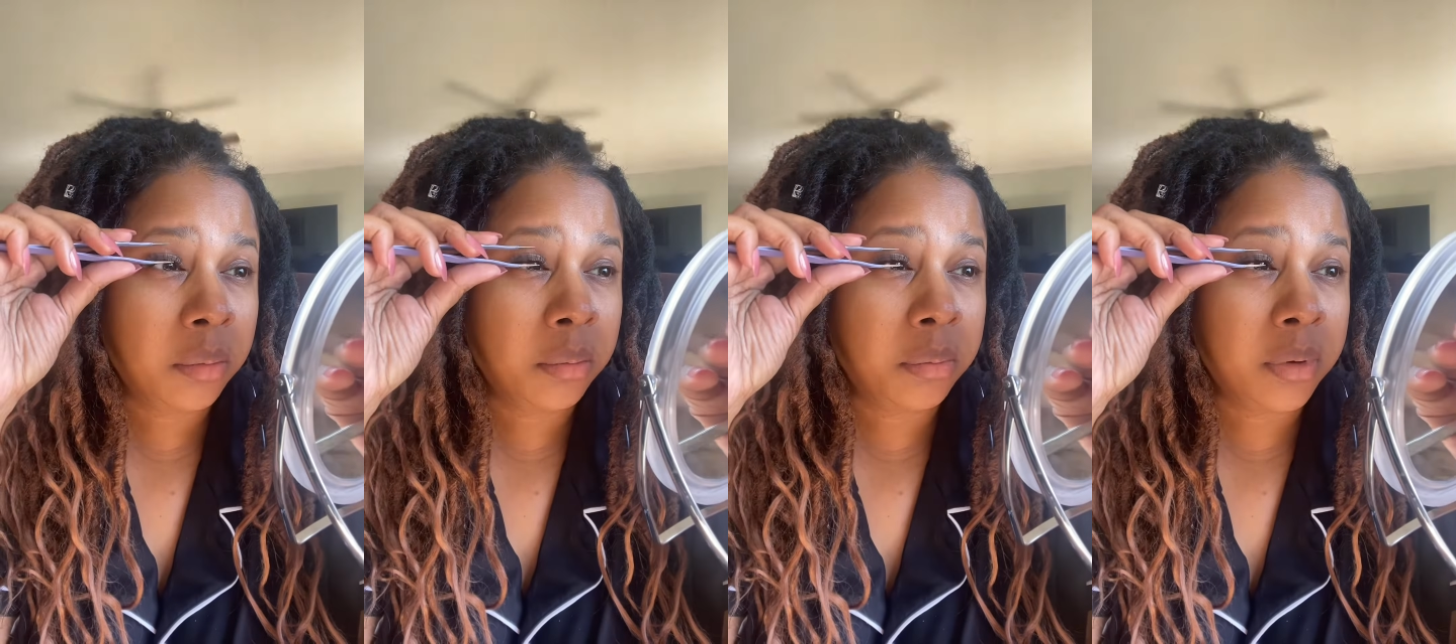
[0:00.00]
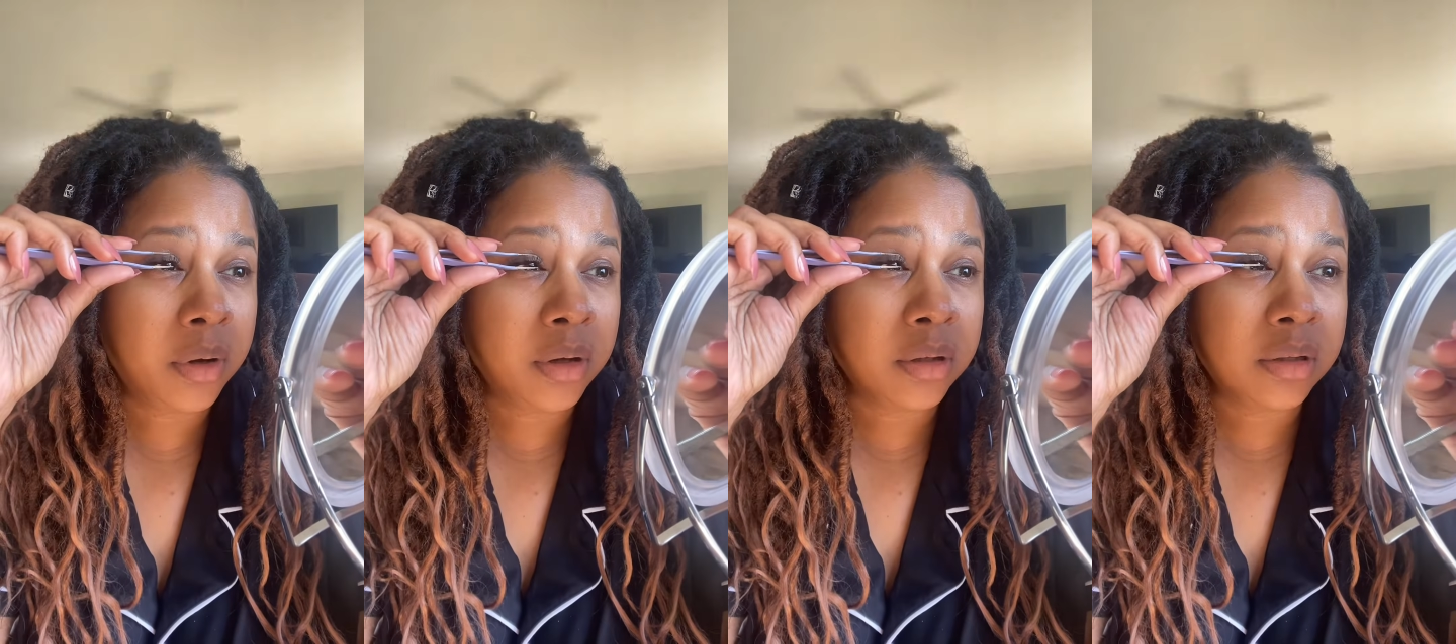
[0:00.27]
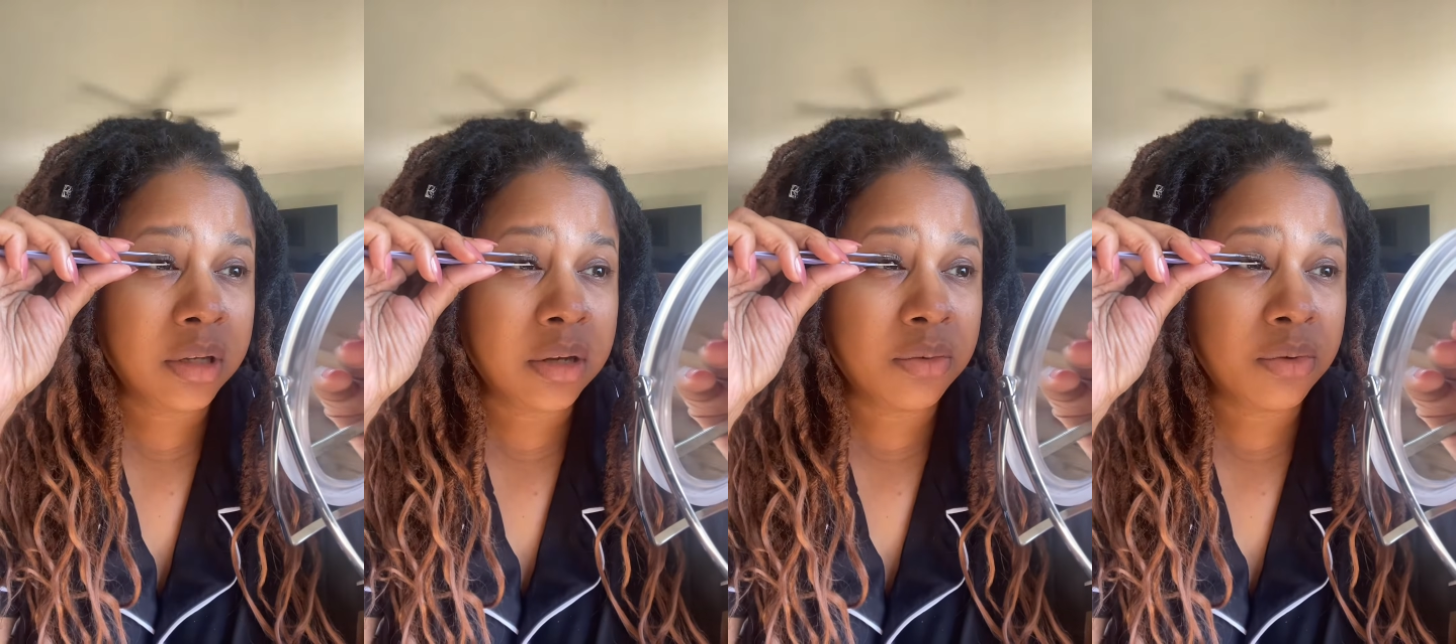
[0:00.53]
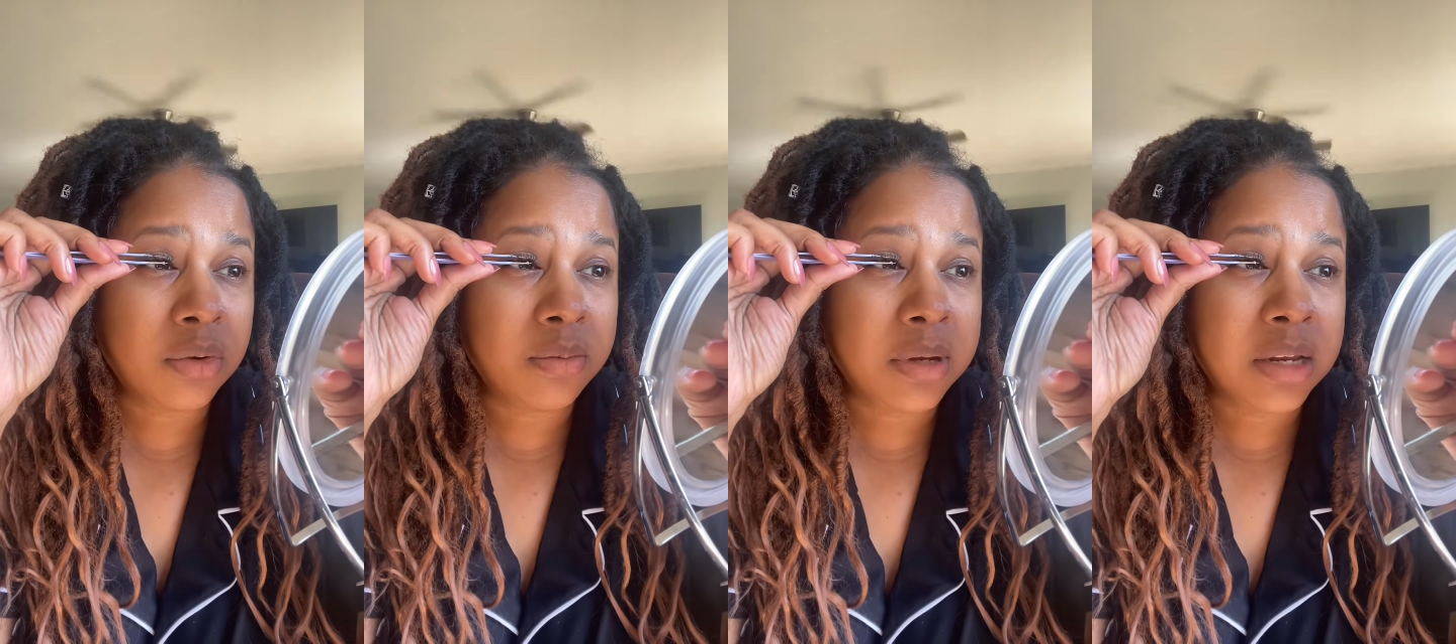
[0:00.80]
But it
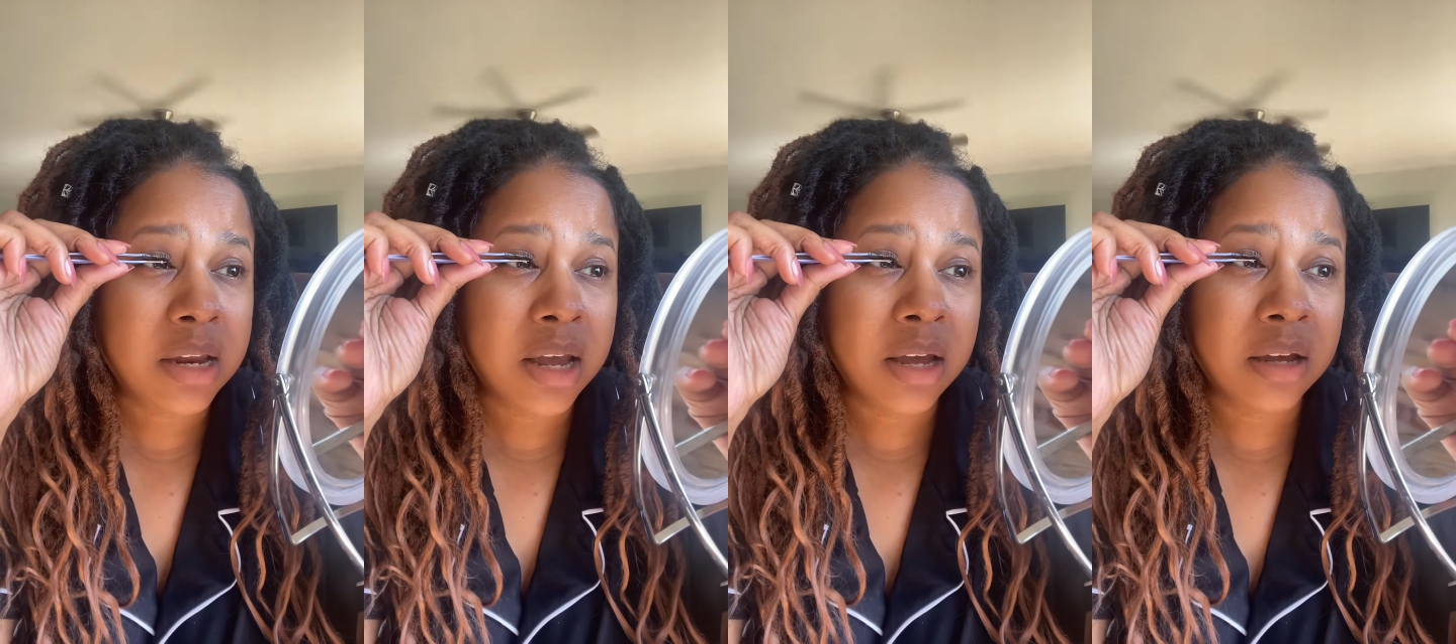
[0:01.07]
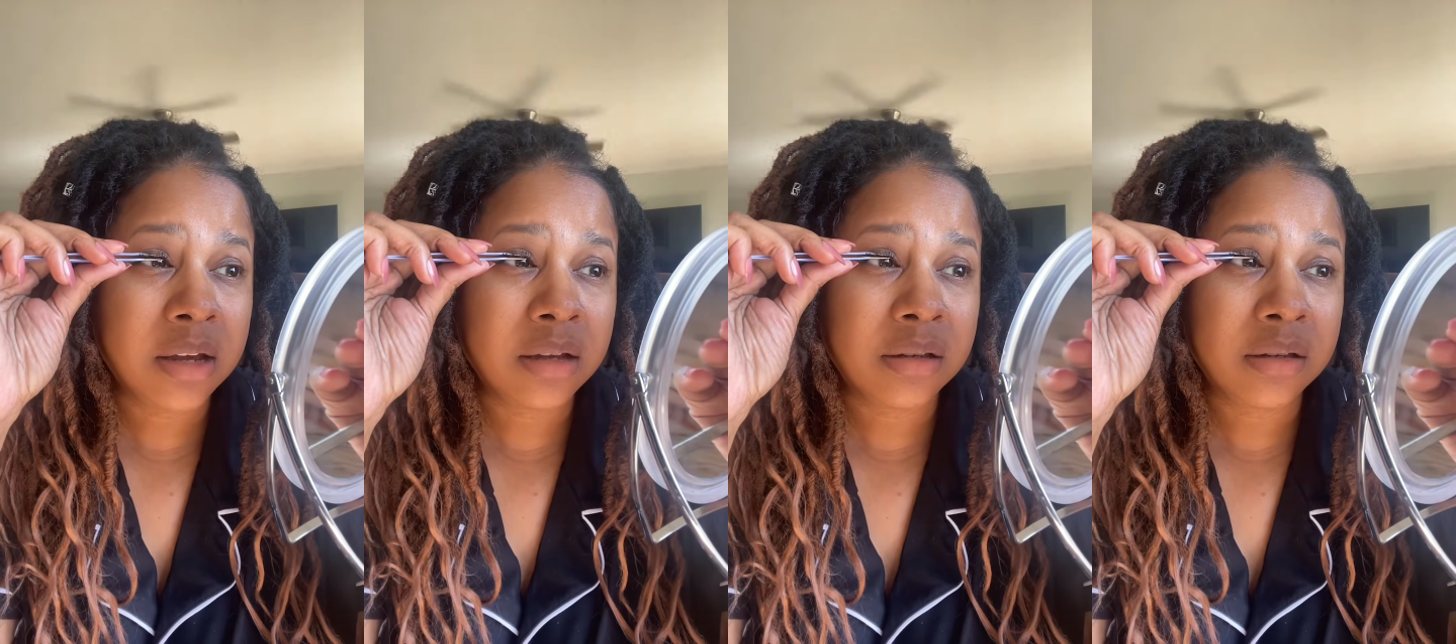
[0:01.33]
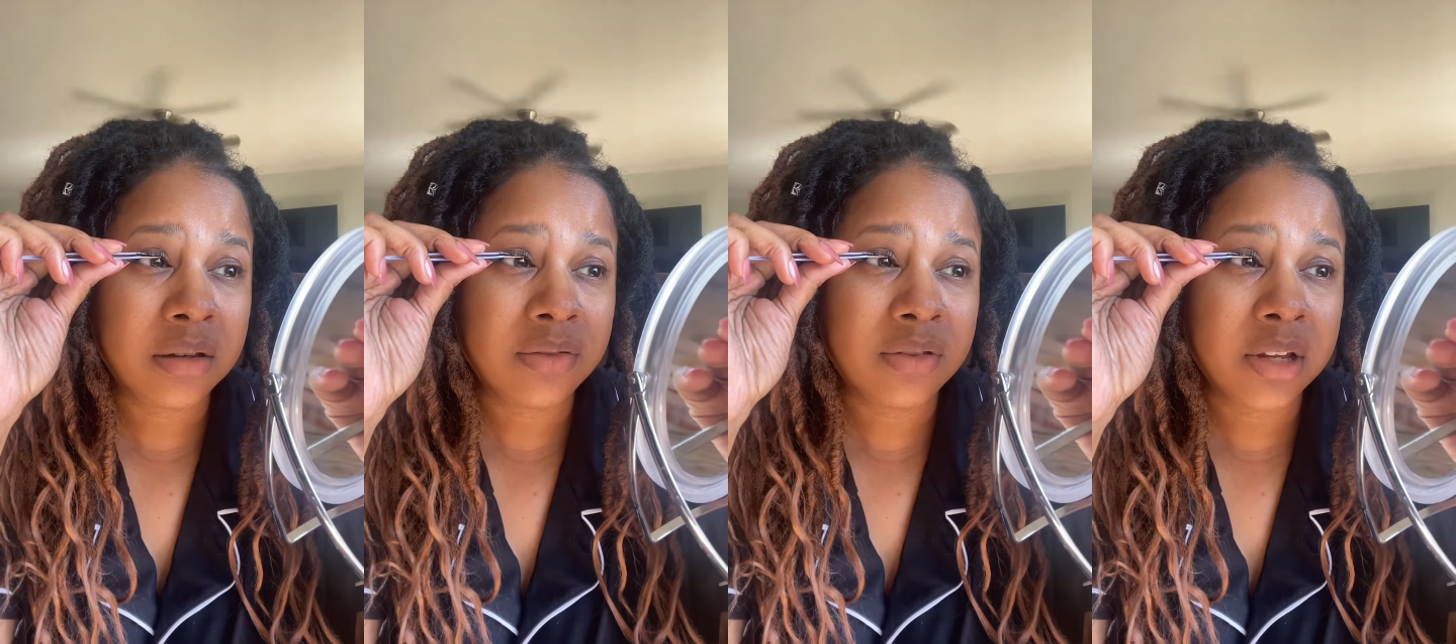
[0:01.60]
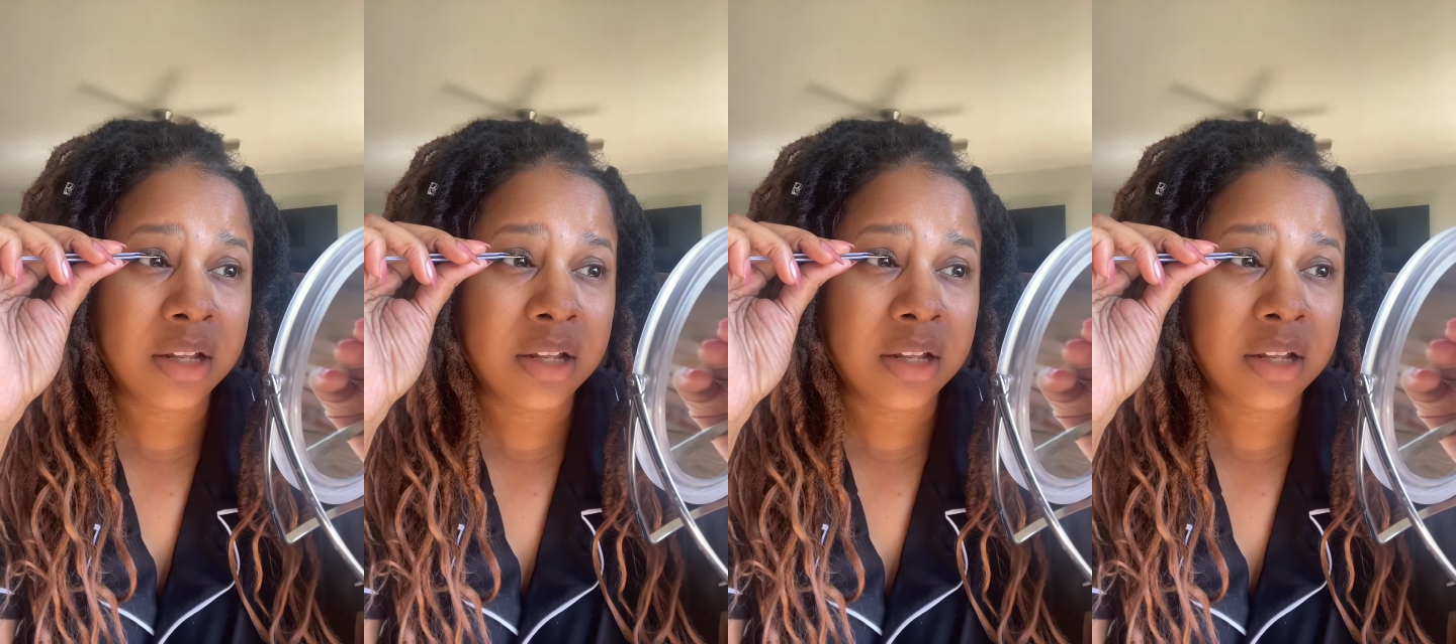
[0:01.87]
would be nice if they